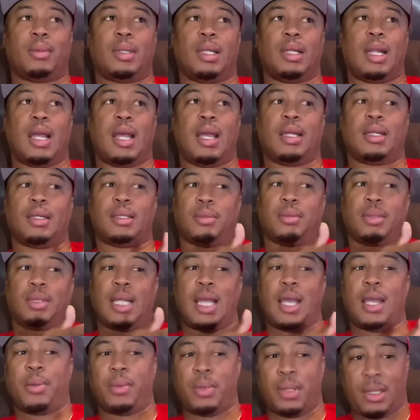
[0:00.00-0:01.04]
and I ended up
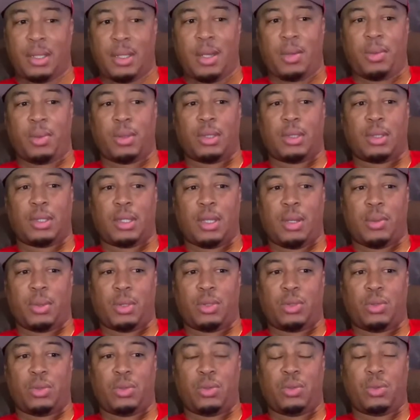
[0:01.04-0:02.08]
stabbing a couple
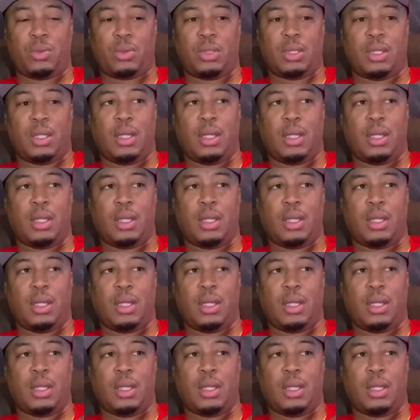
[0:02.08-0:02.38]
dudes